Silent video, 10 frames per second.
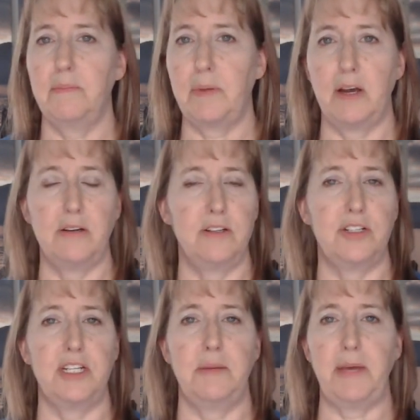
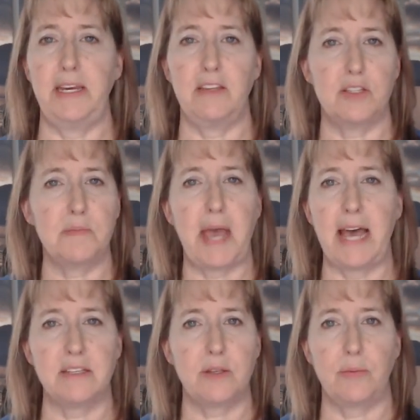partnership, any of those
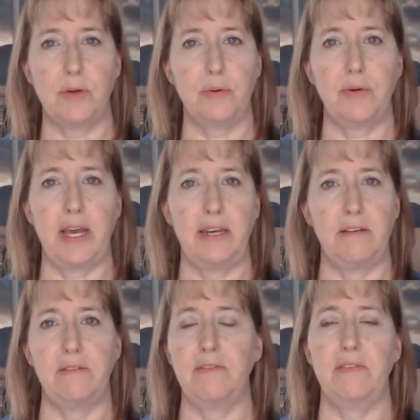pass-through kind
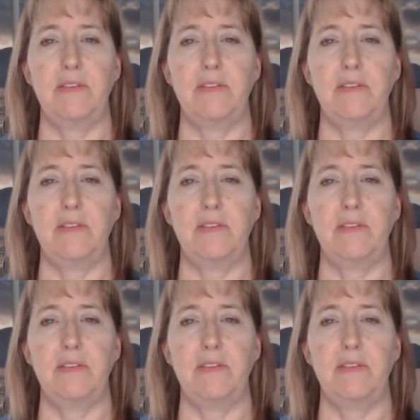of